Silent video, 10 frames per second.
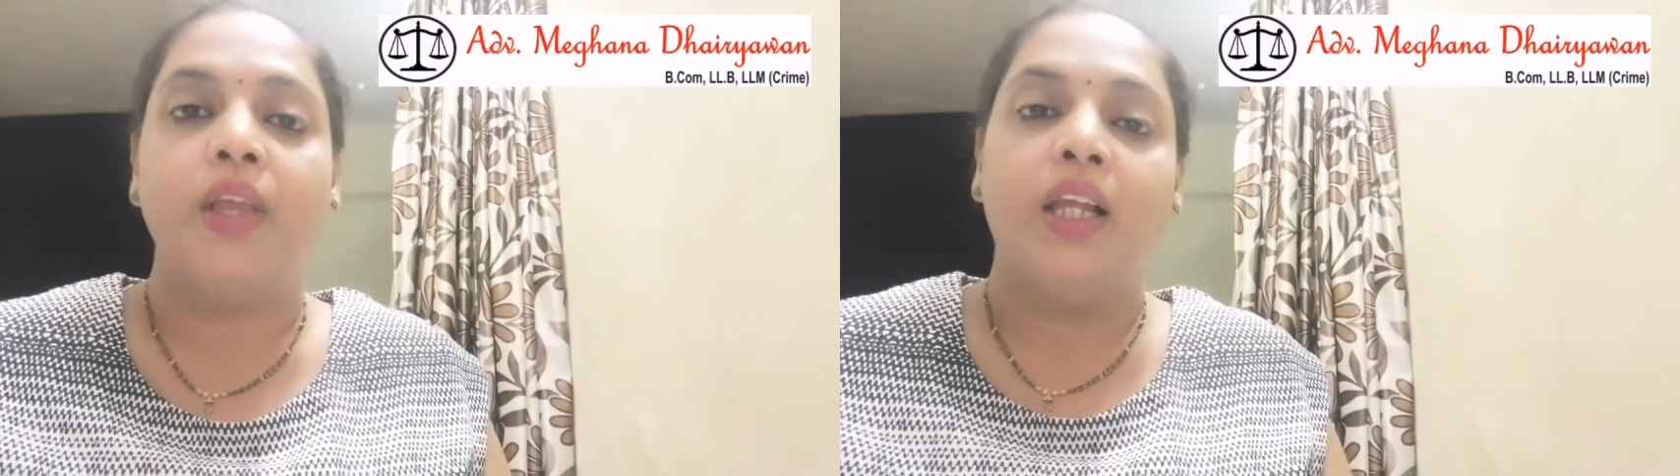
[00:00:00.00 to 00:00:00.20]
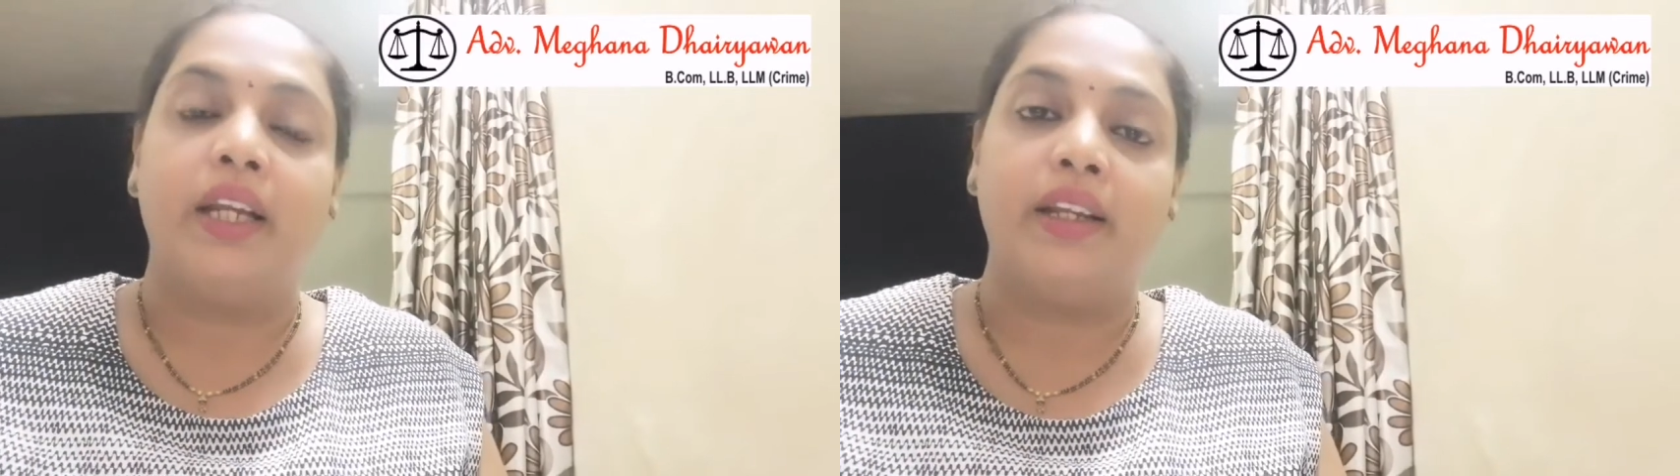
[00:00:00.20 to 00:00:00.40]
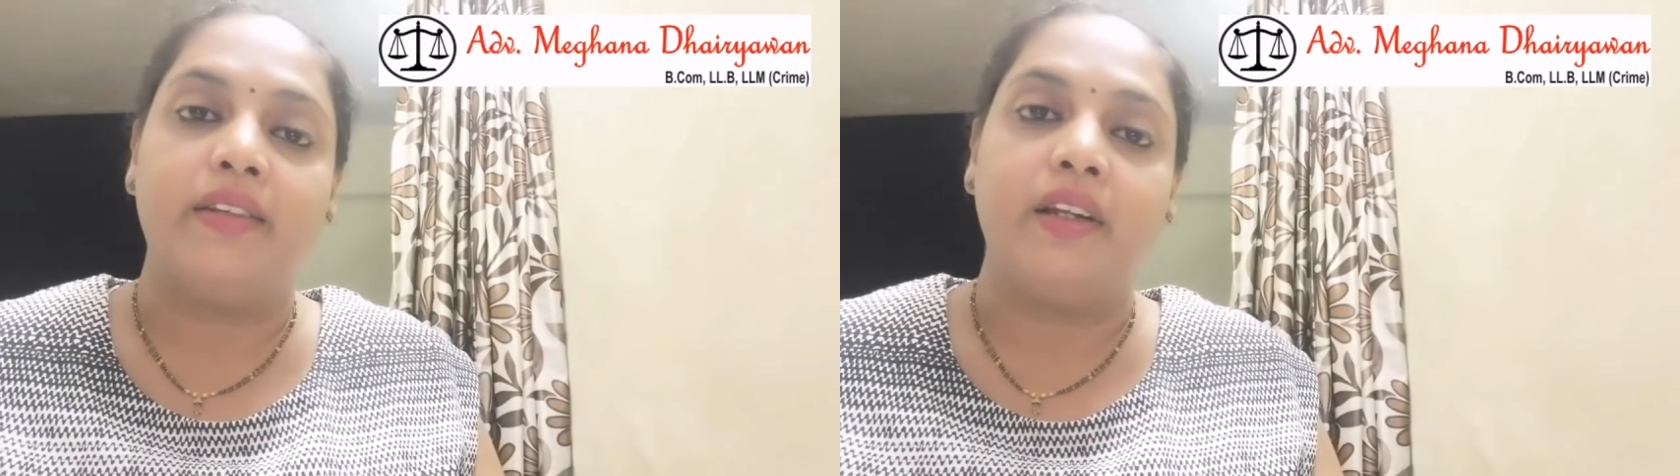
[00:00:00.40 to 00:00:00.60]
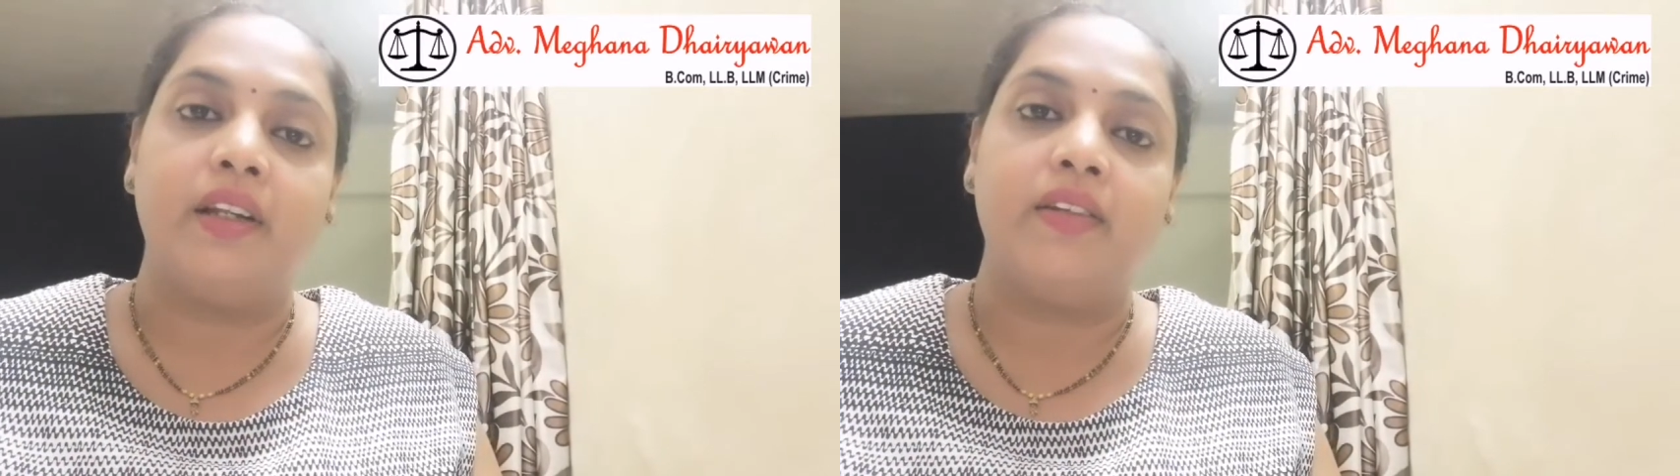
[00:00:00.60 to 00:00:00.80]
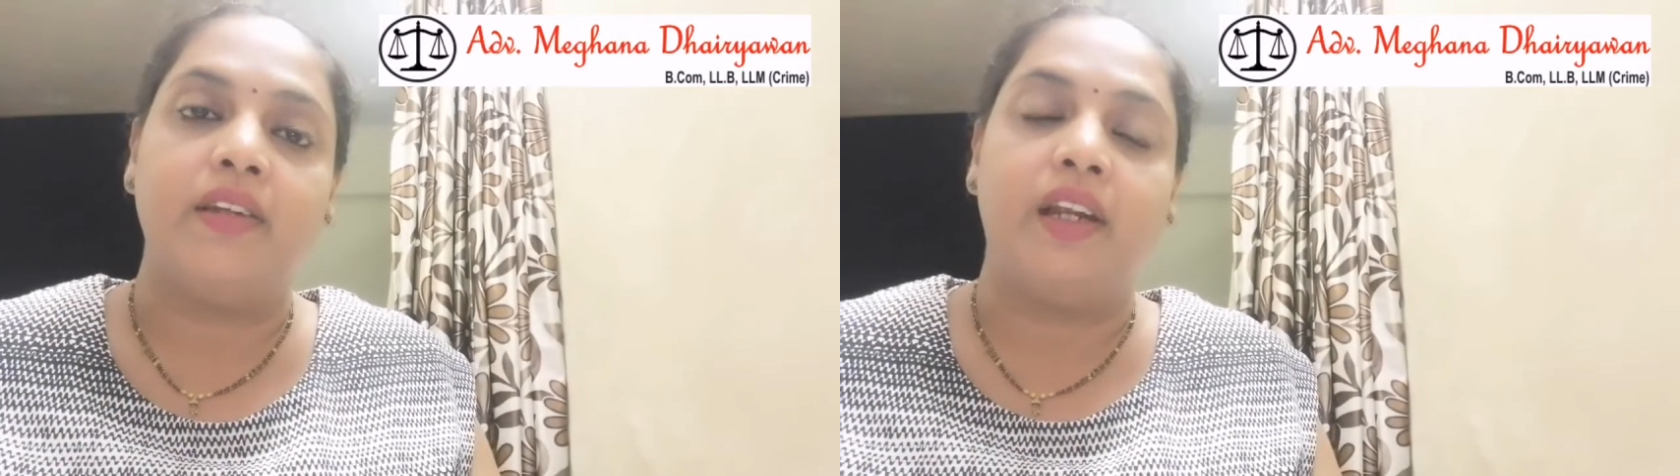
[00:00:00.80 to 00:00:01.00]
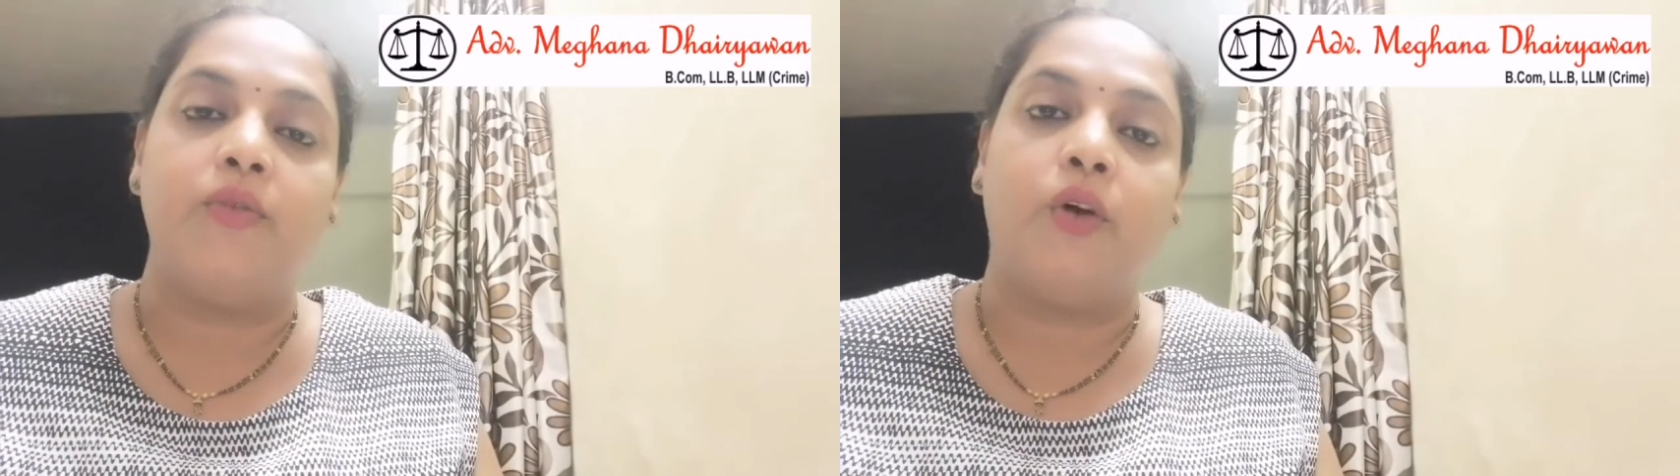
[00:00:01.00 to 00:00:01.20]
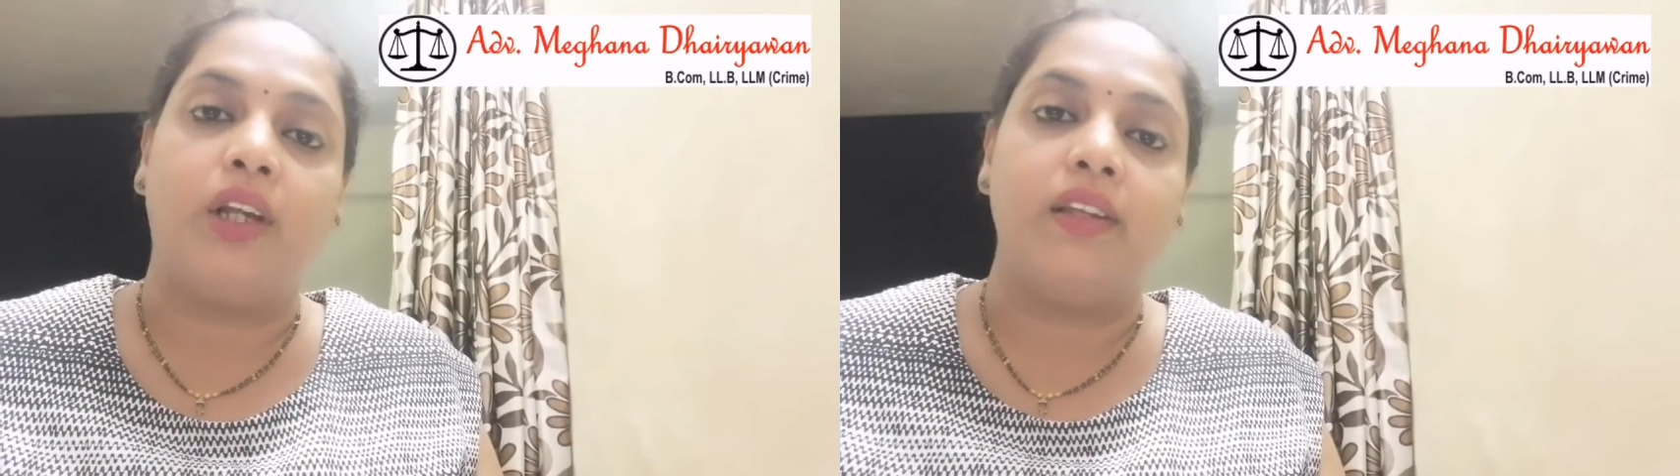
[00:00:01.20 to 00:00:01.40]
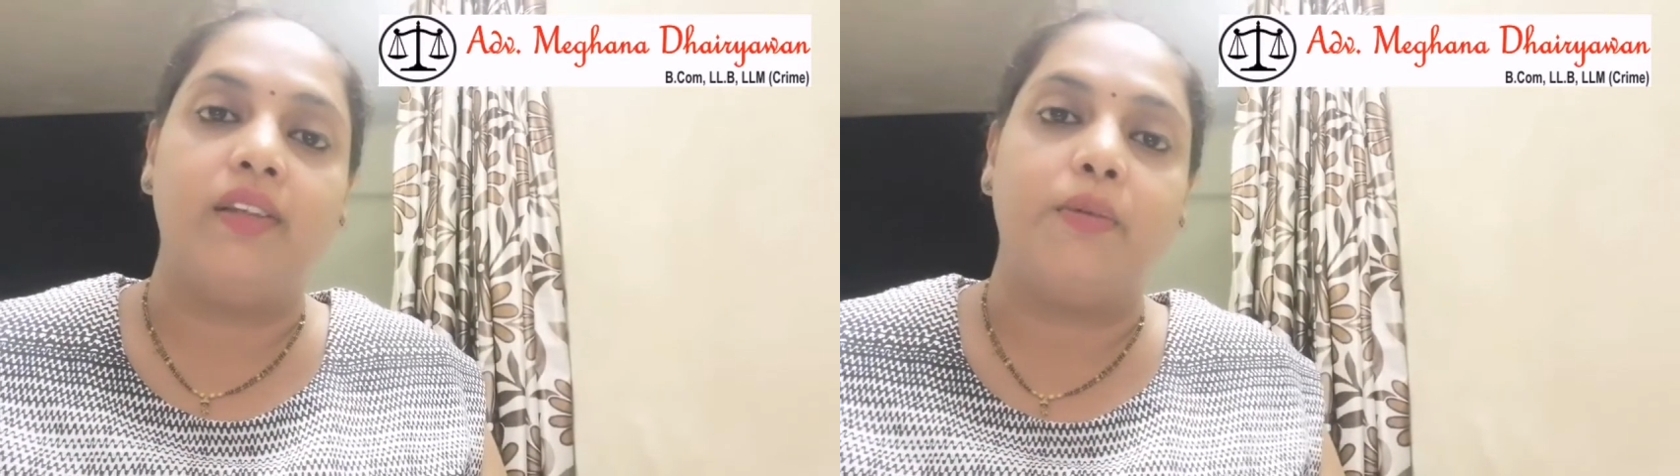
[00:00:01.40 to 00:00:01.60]
Let us understand what
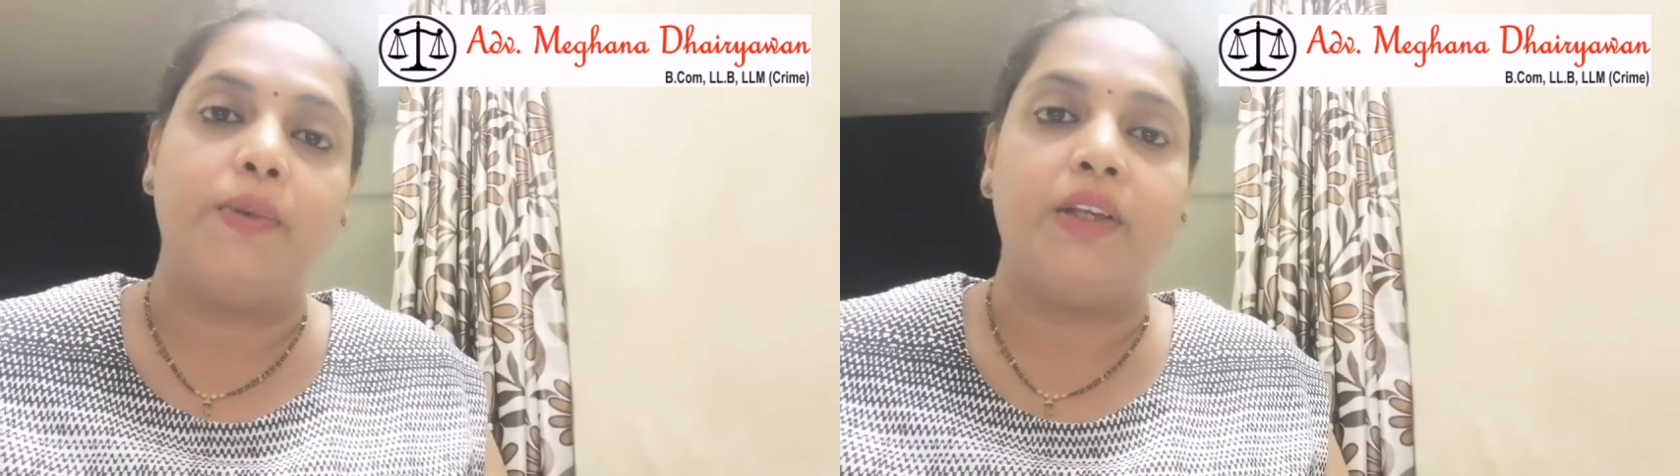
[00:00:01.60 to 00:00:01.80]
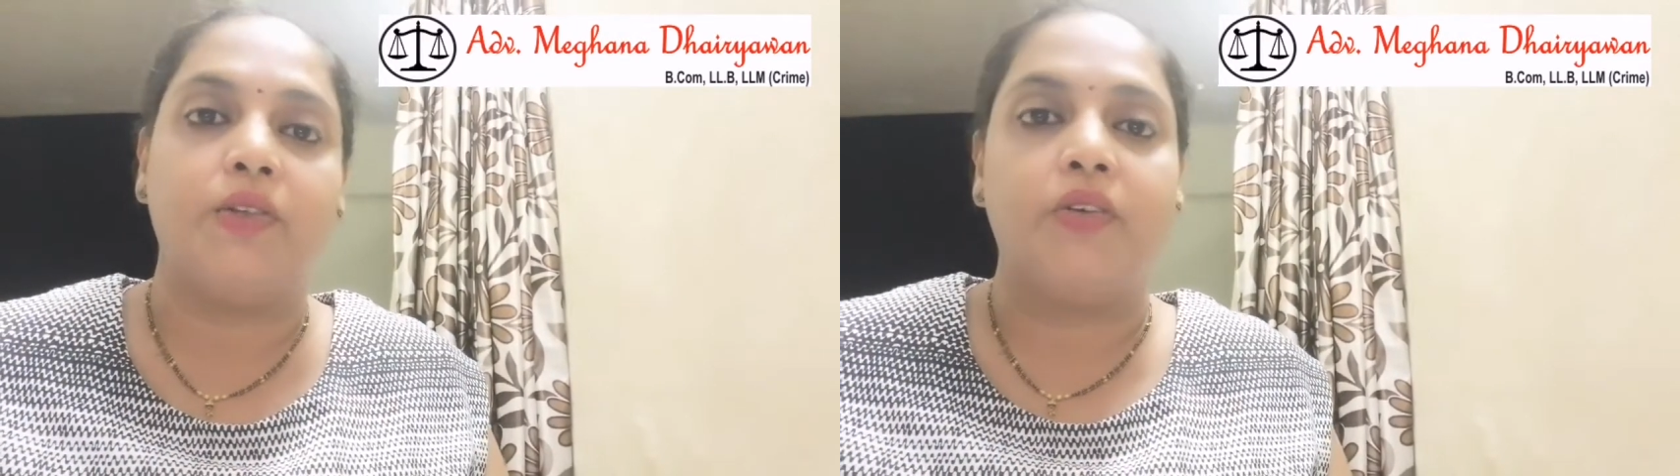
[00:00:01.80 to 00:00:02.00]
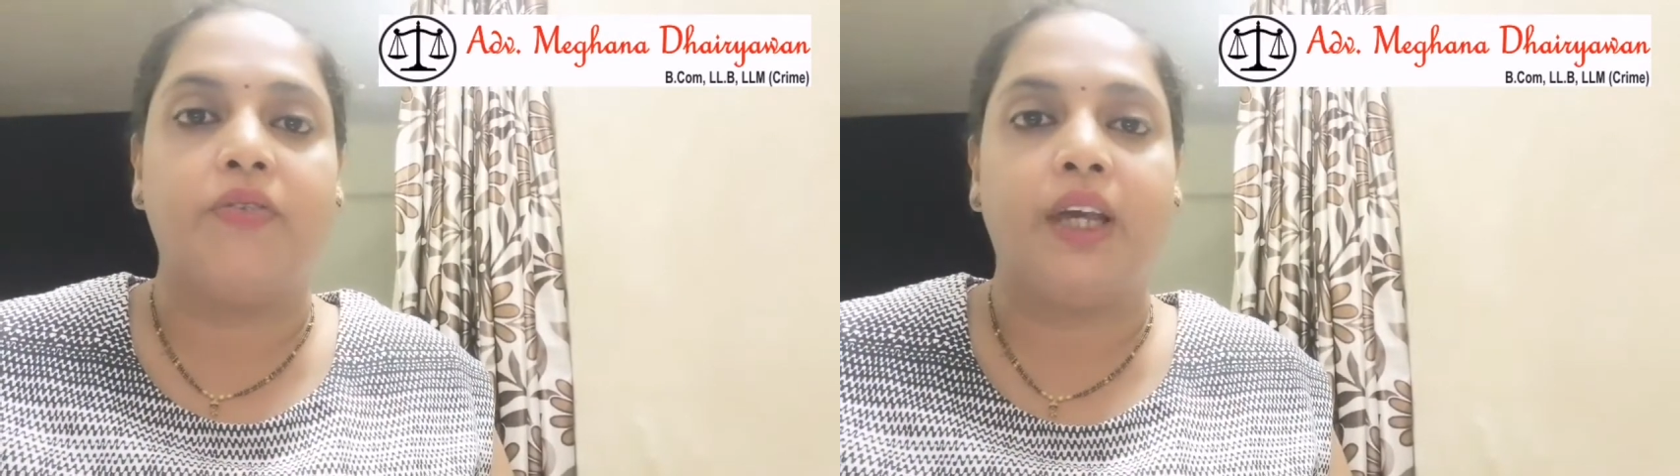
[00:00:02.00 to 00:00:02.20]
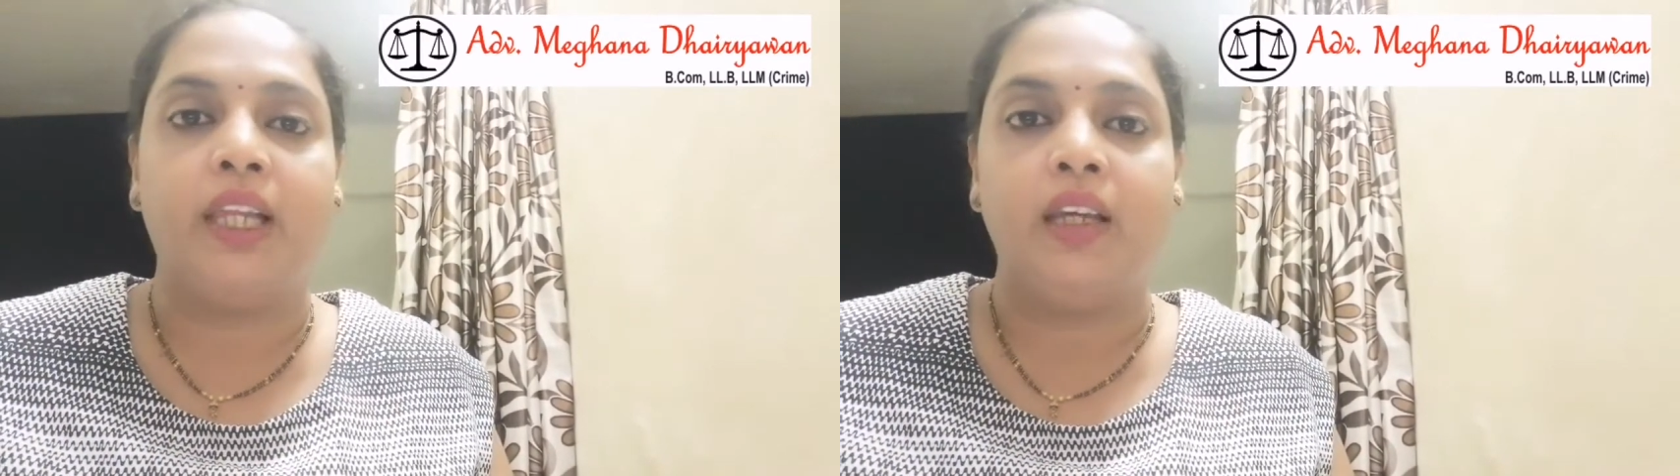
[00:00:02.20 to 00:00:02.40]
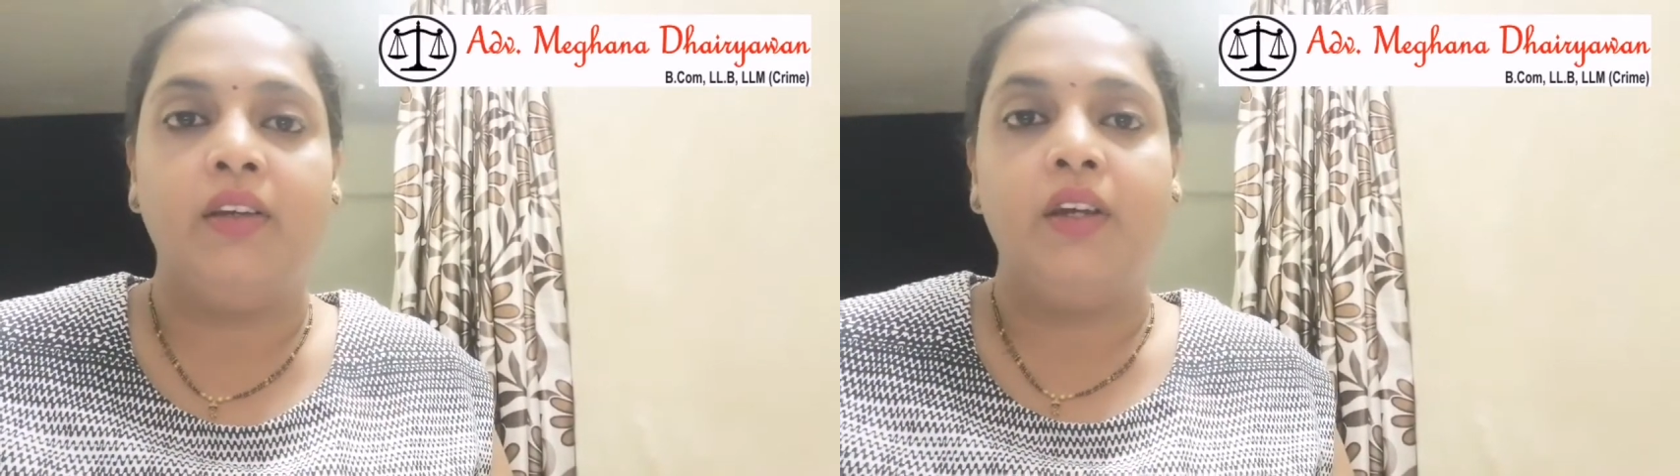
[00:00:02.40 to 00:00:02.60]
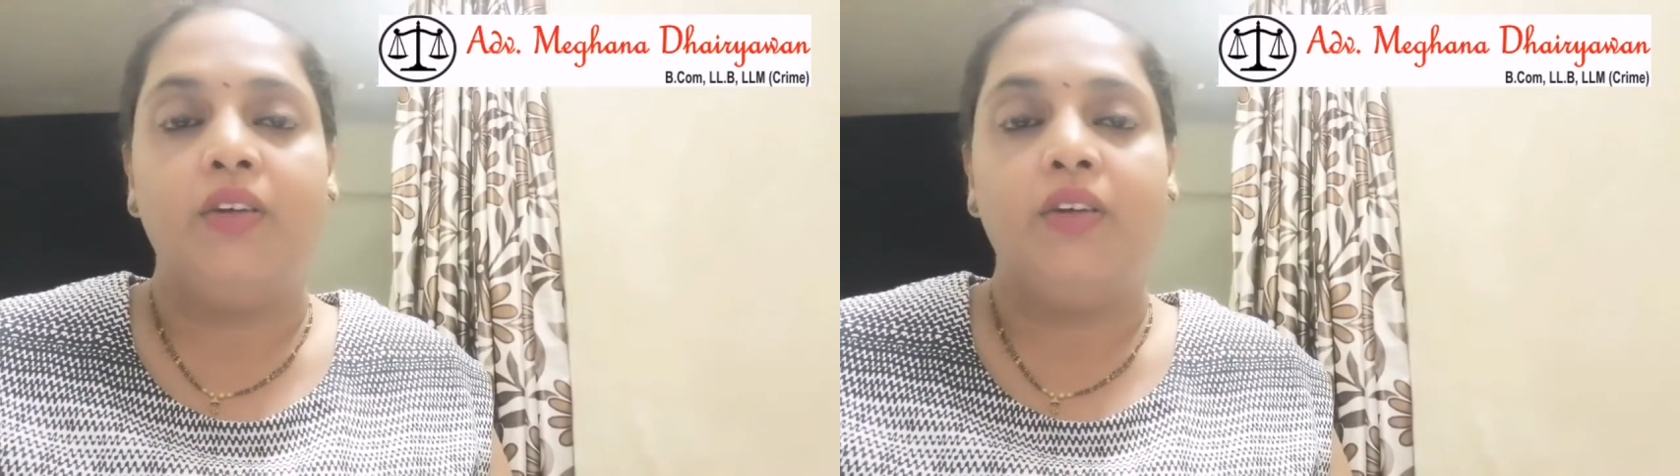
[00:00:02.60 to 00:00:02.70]
is the place of filing